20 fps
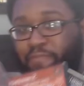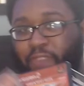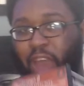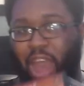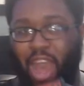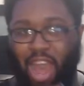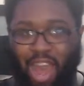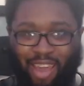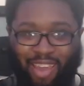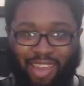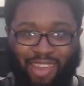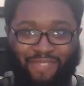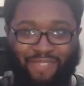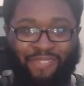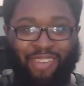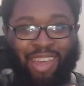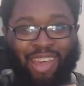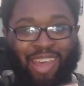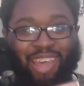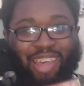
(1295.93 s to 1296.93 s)
five
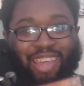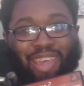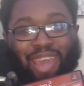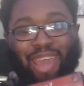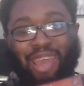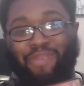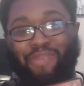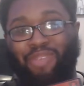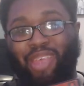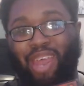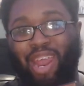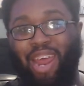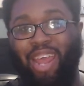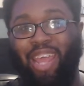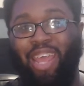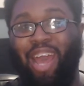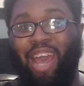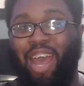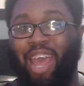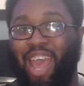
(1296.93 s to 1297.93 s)
games that I
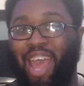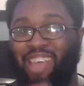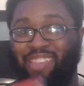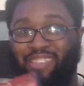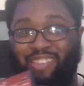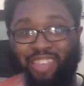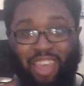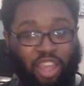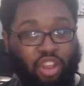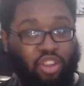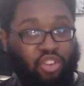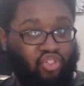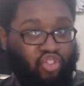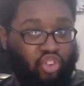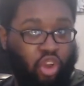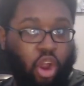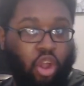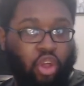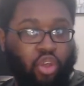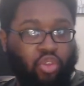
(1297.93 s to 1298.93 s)
got at Second and
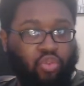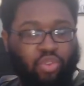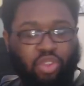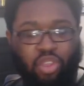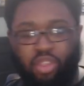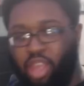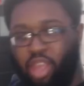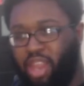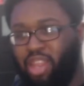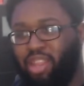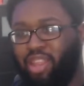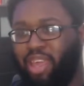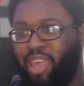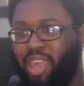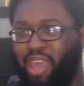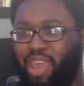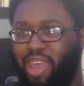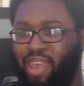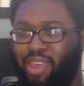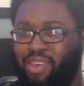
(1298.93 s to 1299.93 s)
Charles, which is kind of like
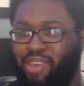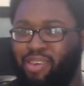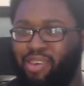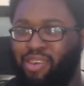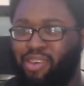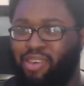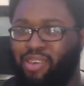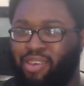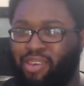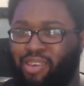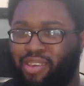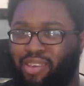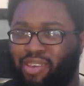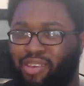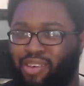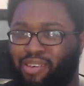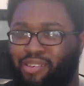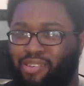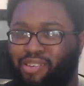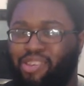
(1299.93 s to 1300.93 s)
a
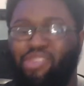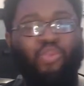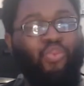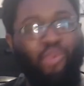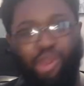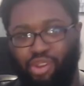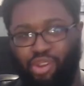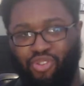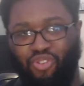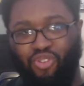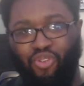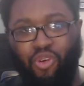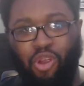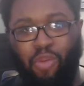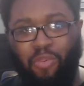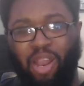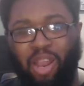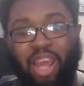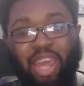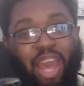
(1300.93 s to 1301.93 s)
it's a weird
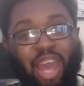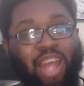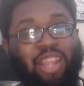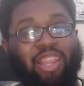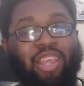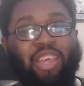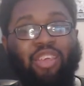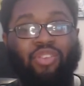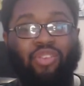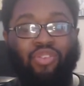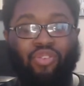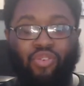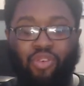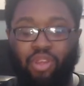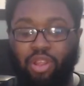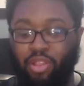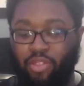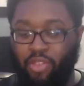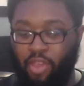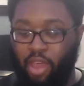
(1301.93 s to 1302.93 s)
store, but I got these
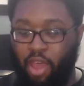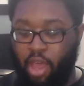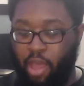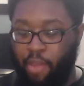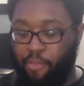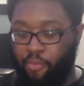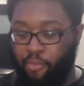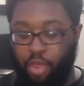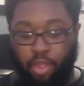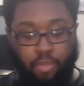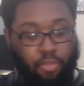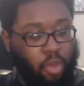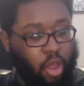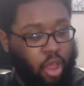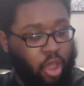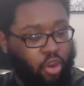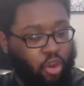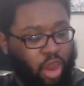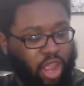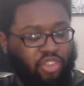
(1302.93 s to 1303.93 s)
during the time when
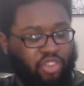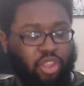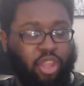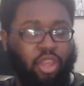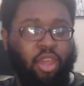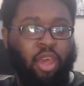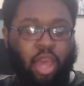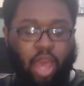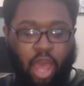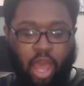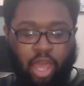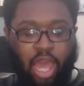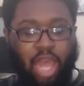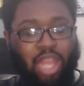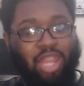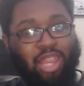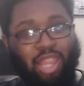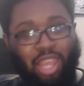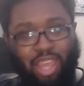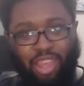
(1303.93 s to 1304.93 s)
my, or actually, I
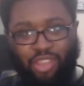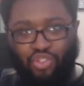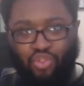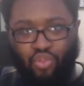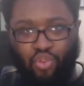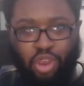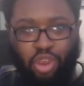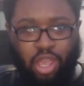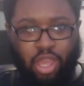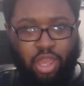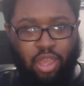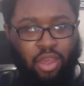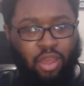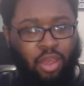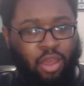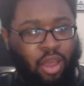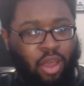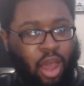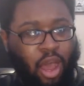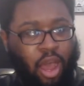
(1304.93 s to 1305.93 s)
got these three
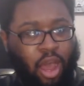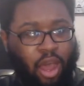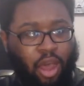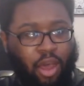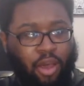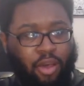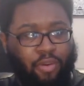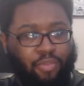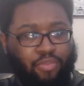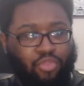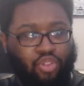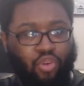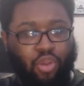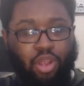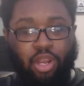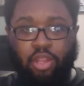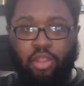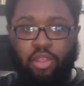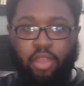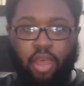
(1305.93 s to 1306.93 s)
um,
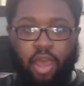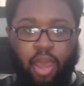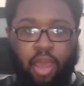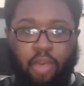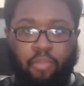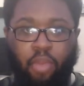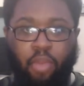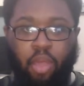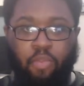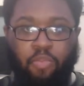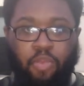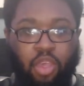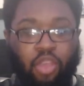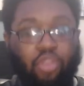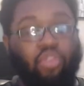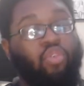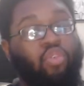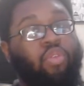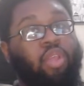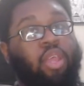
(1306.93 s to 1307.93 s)
during the time my
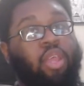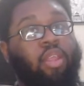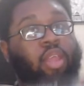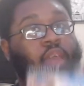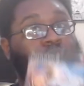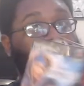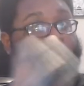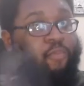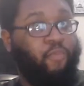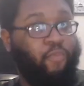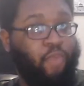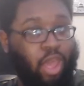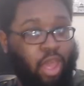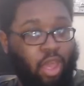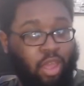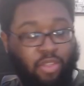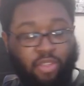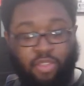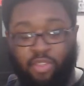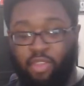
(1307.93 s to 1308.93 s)
PS2 needed to get
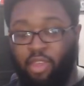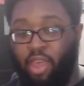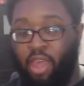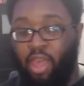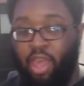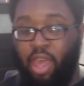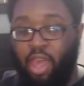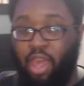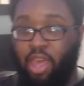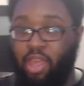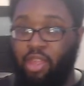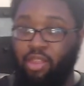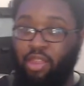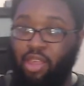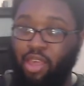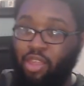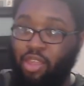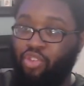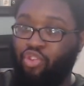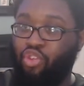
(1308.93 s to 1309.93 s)
fixed, and
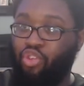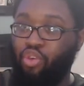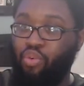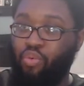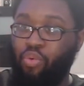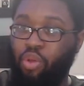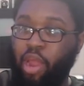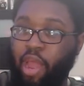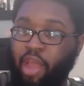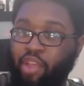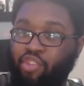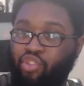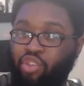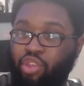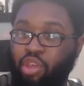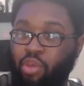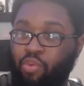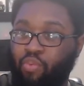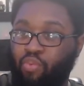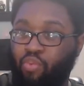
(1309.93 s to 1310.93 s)
these two were
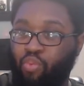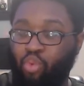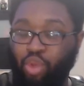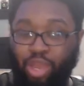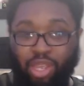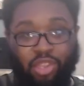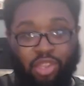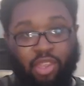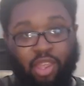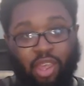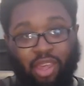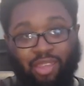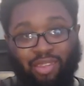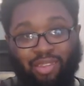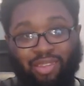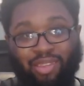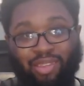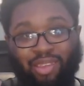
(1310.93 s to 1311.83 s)
actually recent,